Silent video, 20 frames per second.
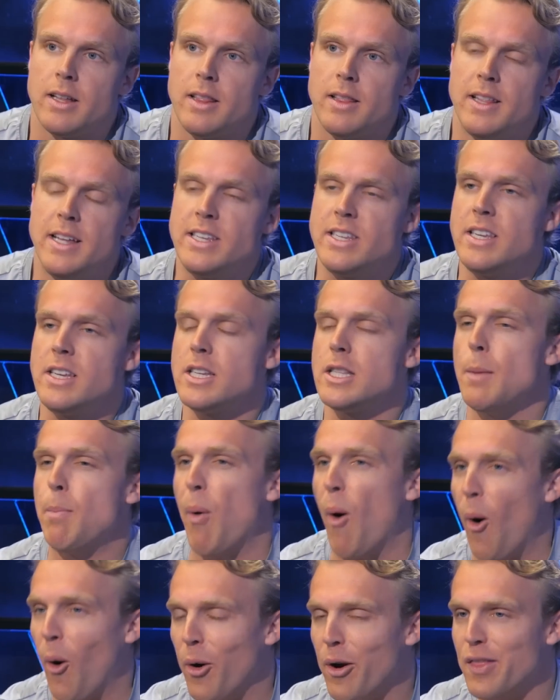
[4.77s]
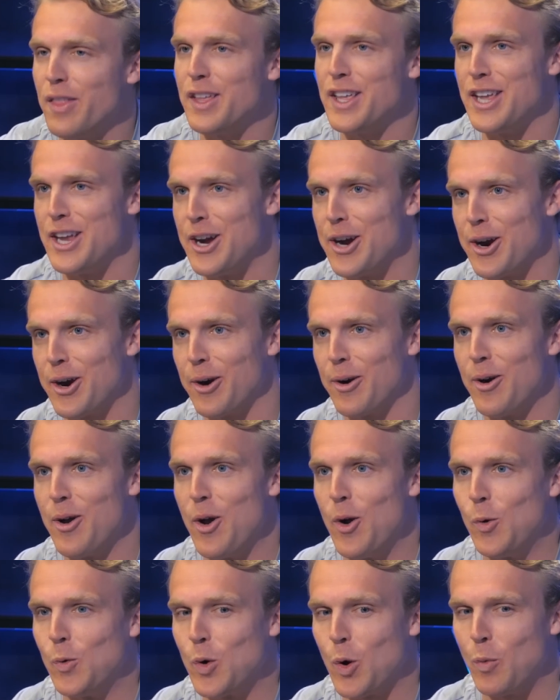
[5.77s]
this is the part of the year
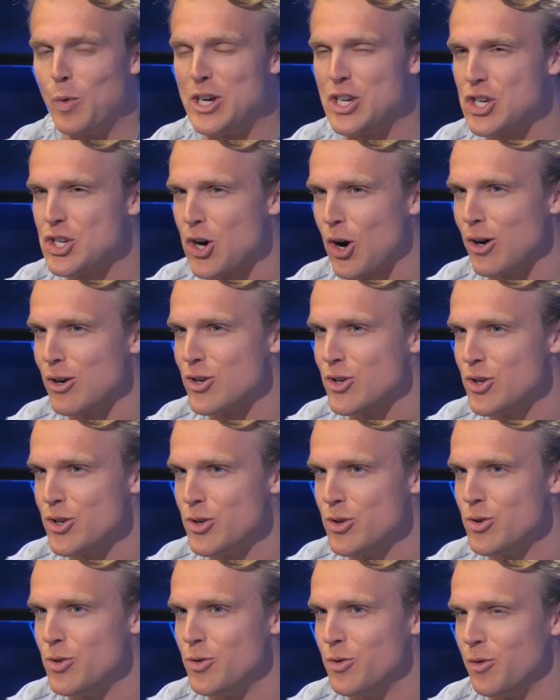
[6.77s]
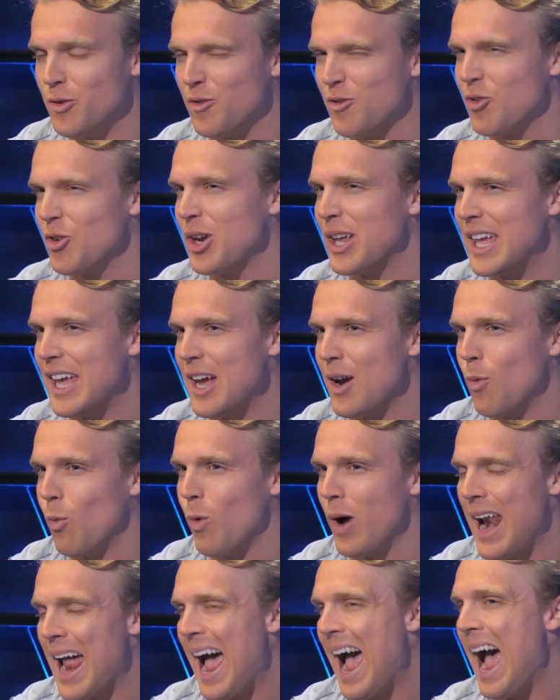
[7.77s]
where we start to forget
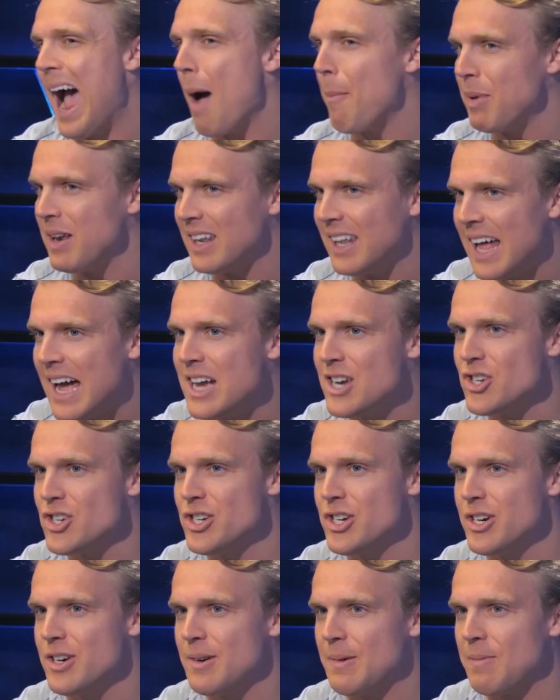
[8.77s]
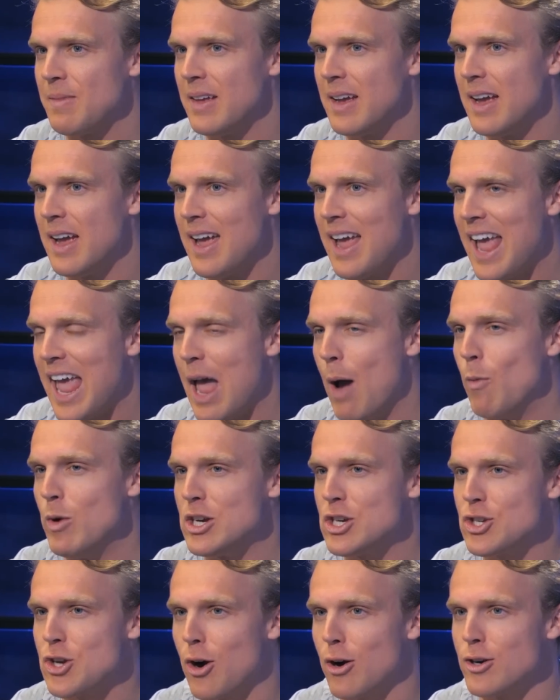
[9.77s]
what happened last year and we
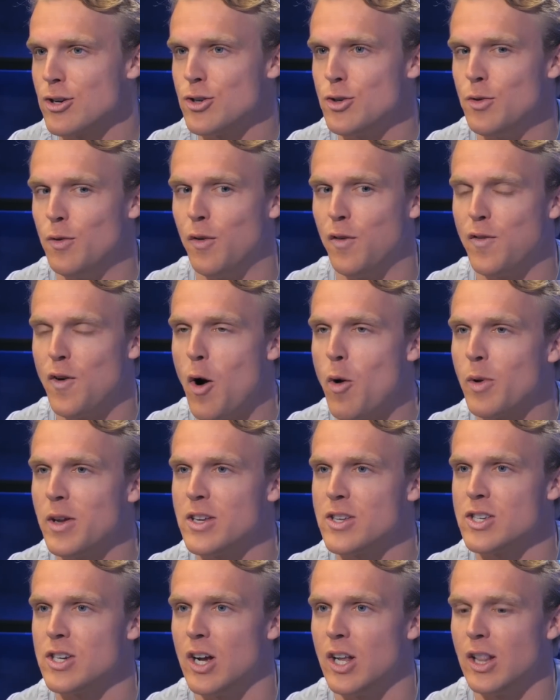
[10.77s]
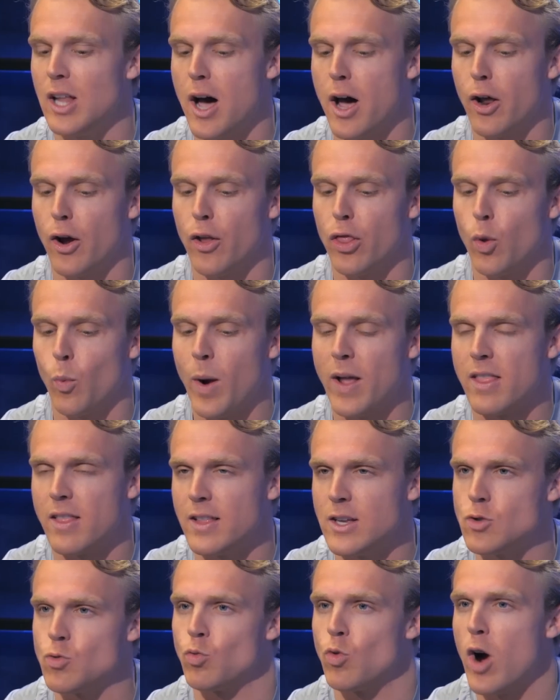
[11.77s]
start to focus a lot on the way that
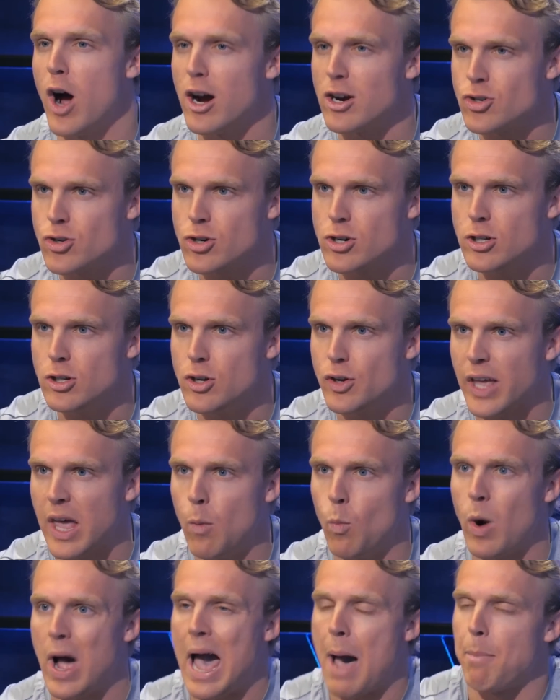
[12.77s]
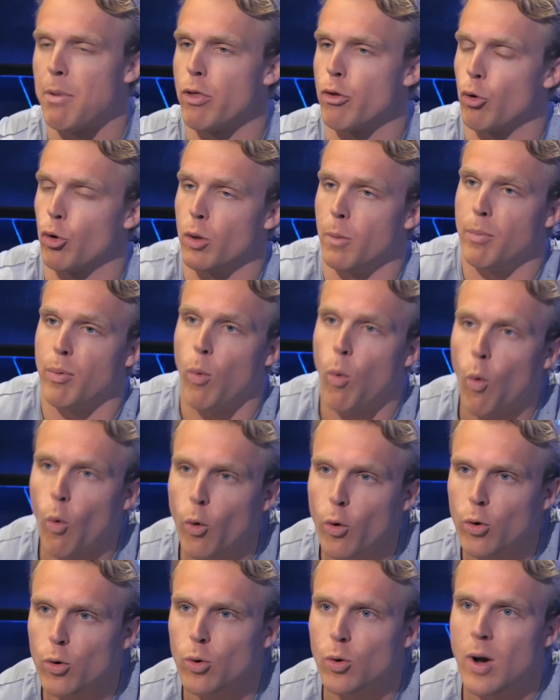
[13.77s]
these rosters look and what happened through the
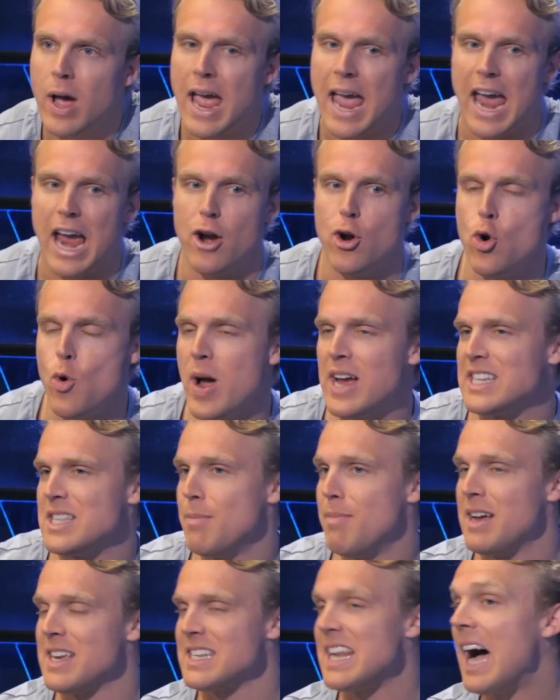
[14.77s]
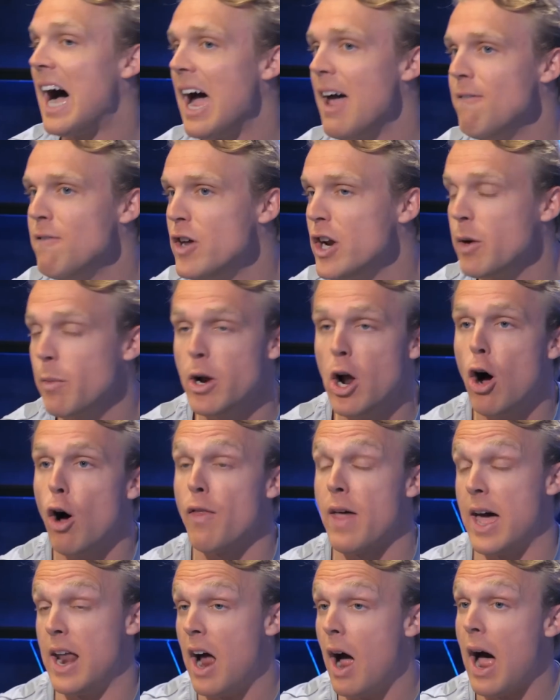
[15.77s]
portal and who has the best hype video and all
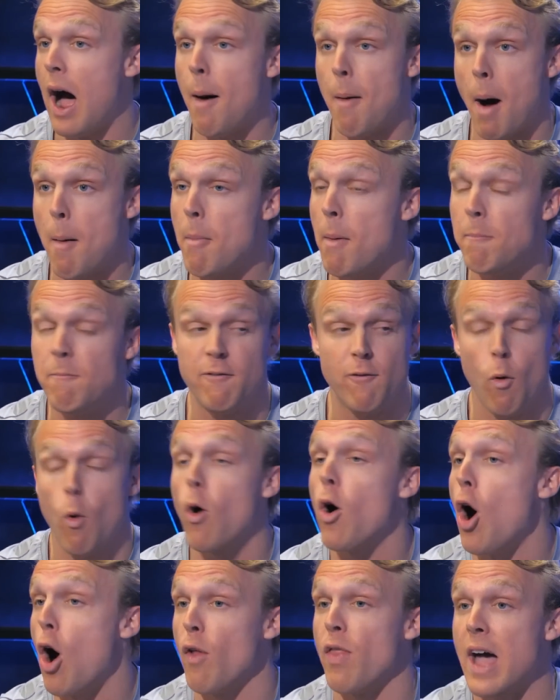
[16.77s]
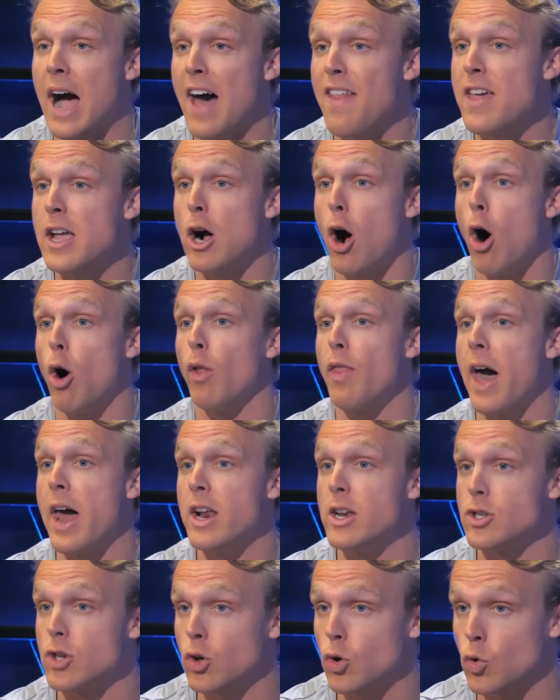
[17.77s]
that. And I, am for all that. I think all that
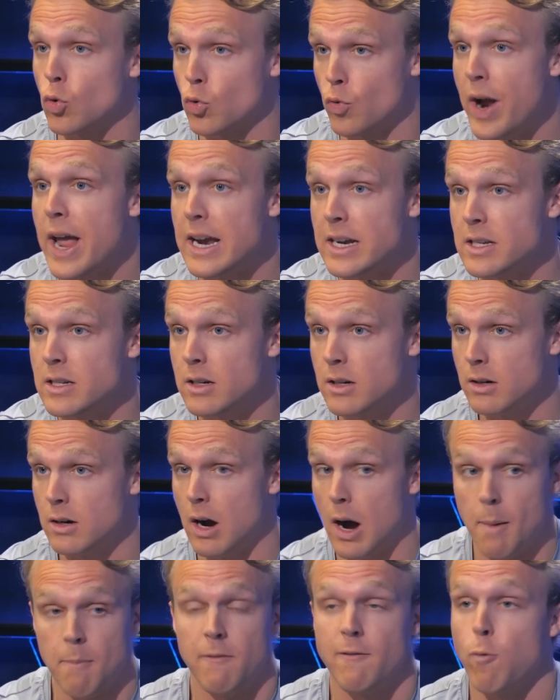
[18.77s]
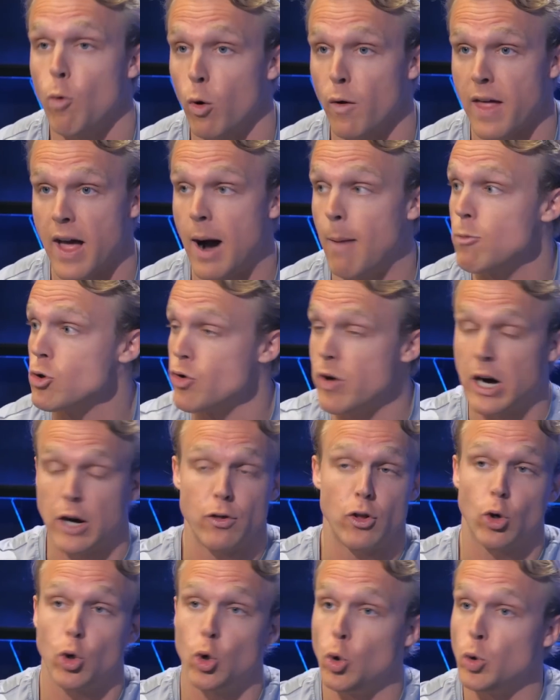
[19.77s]
is great. I'm for that. I'm drinking
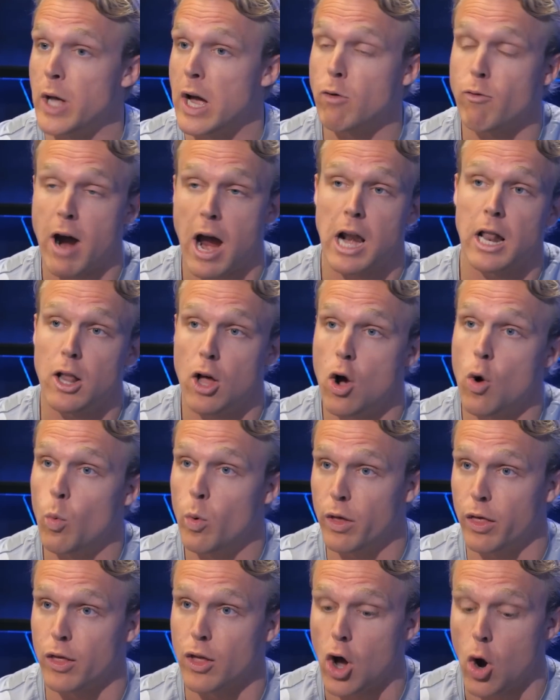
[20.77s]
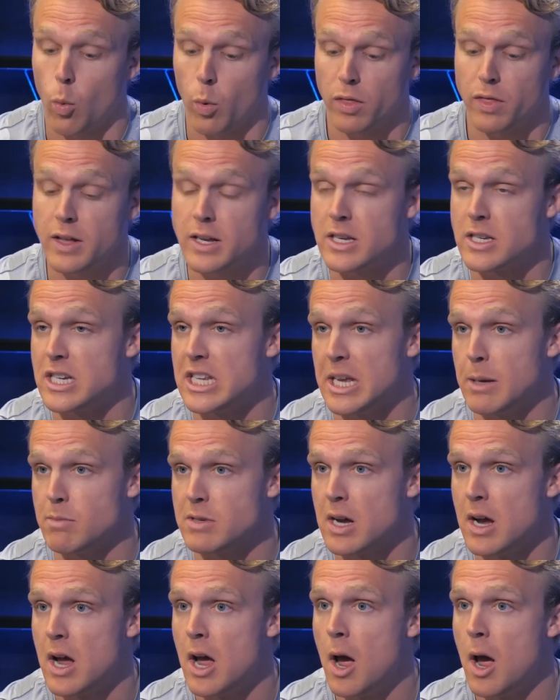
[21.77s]
the Kool Aid right along with y'all with these teams.